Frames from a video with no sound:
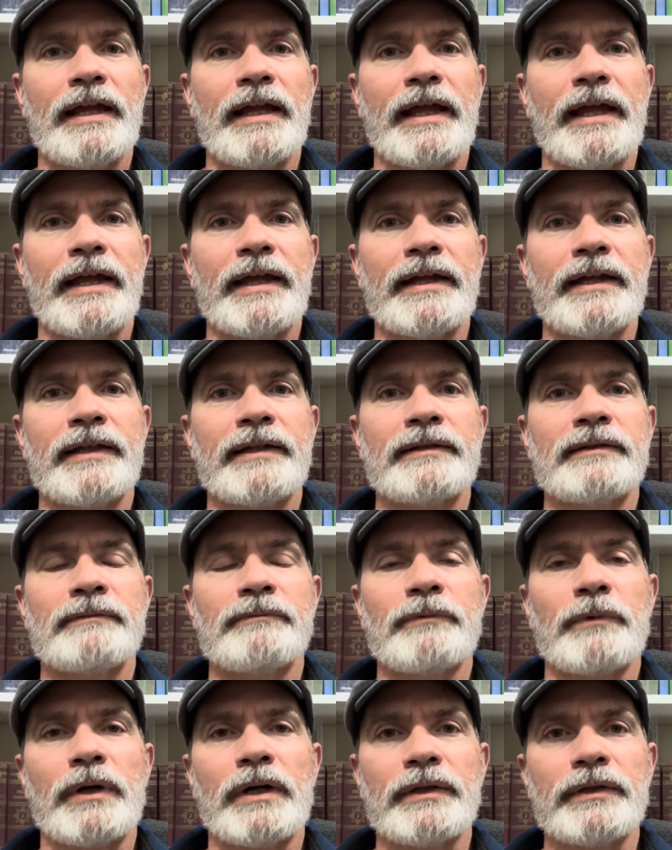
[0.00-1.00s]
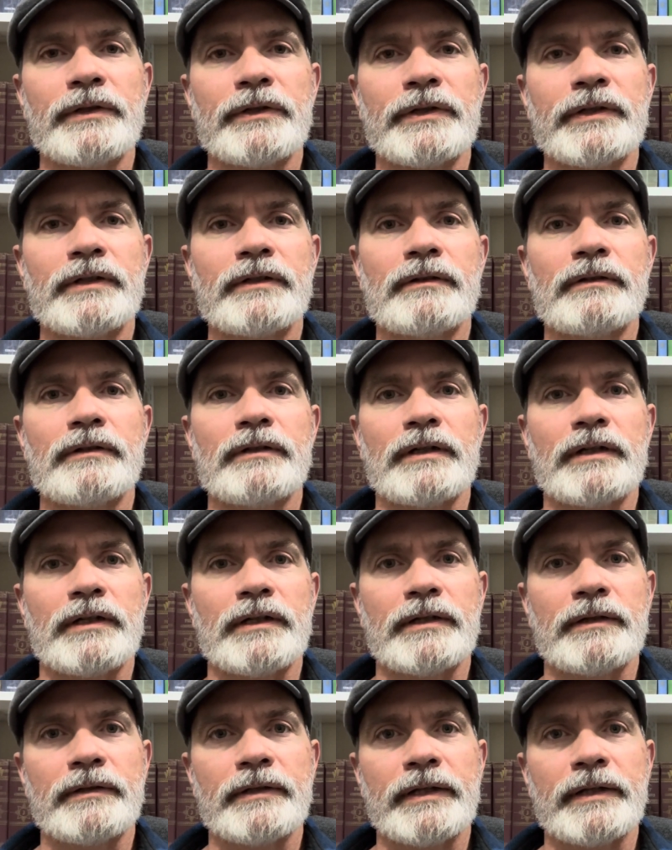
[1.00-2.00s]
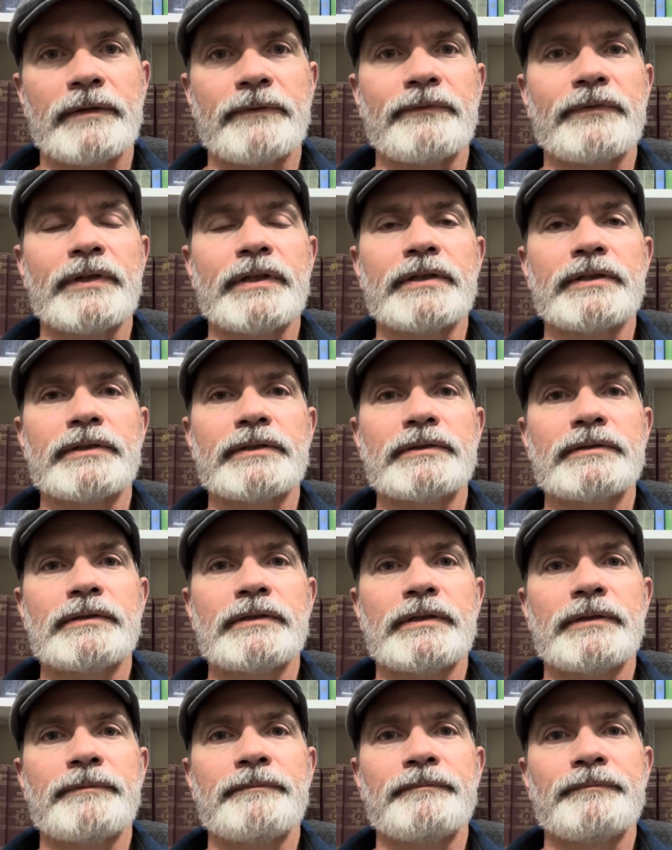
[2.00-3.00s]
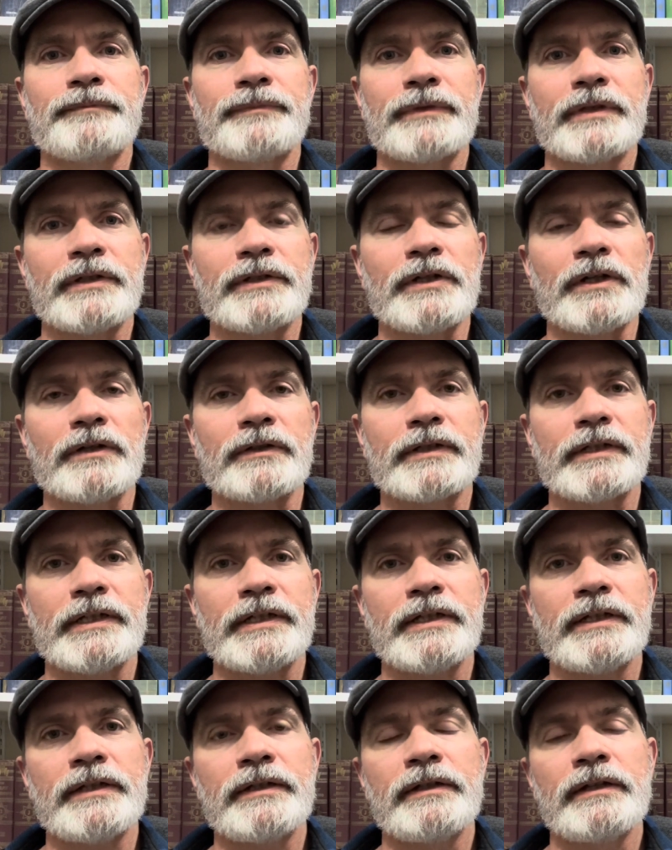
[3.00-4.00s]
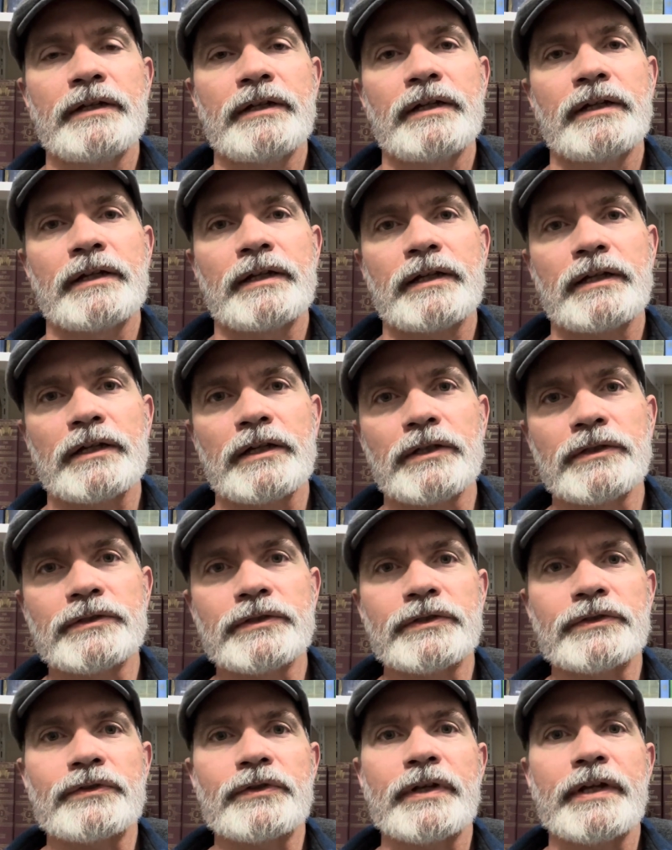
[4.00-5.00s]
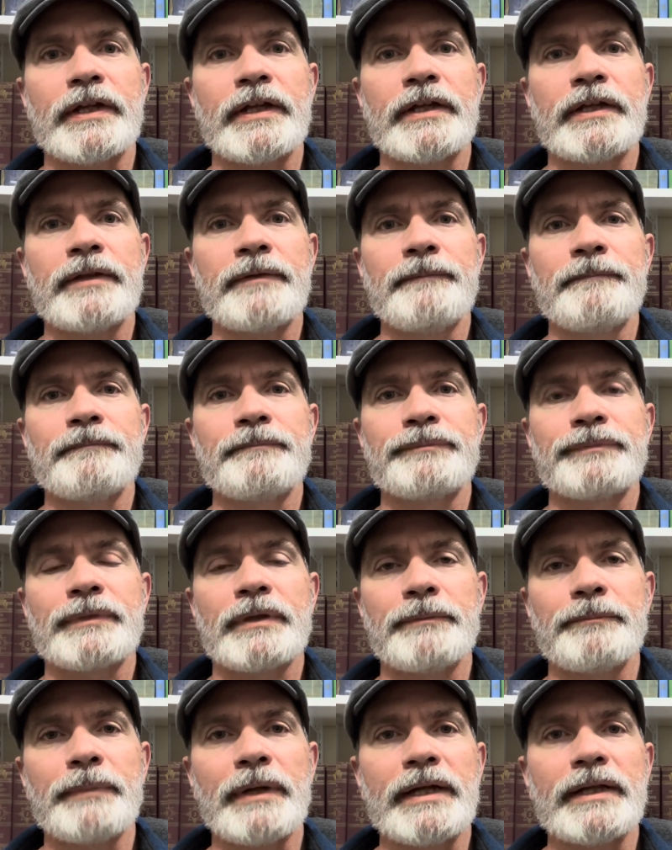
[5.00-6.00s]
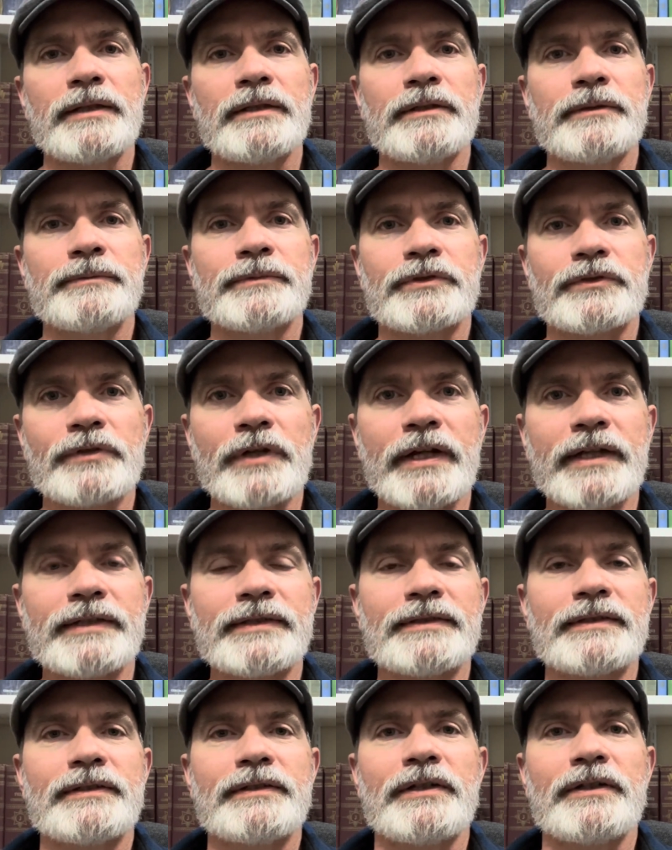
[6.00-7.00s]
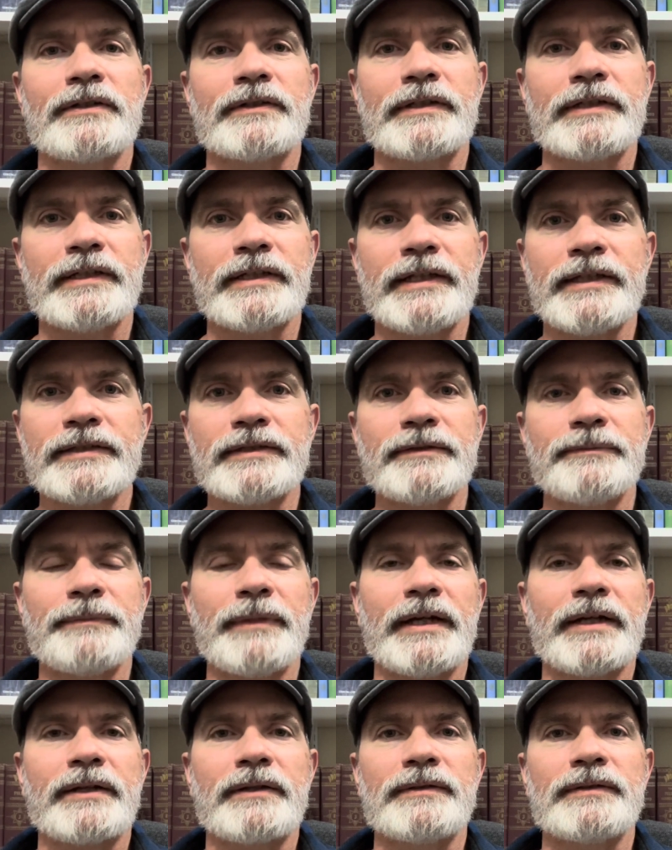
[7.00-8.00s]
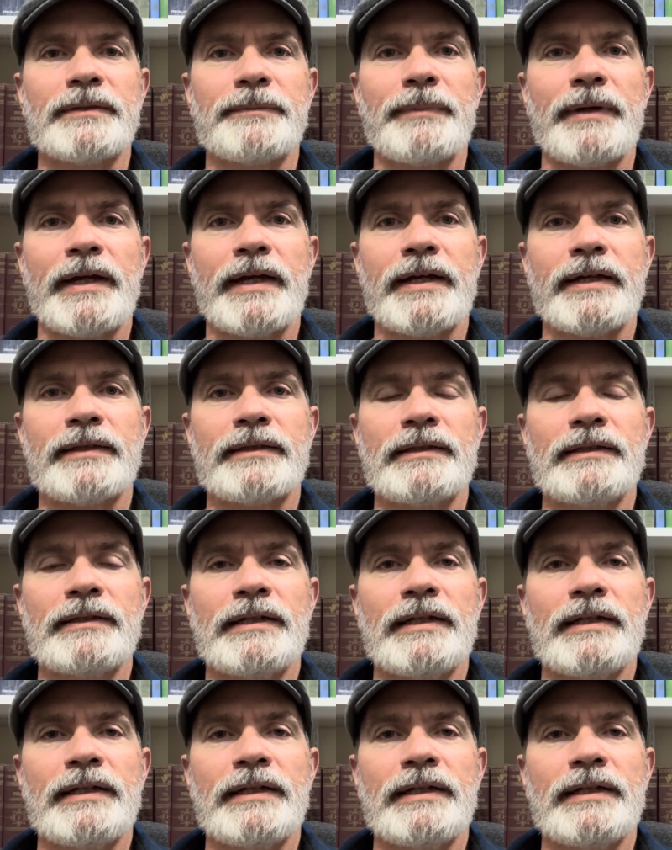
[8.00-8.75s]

And while they're in a field, the donkey goes astray. Balaam strikes the donkey, gets him back on the path.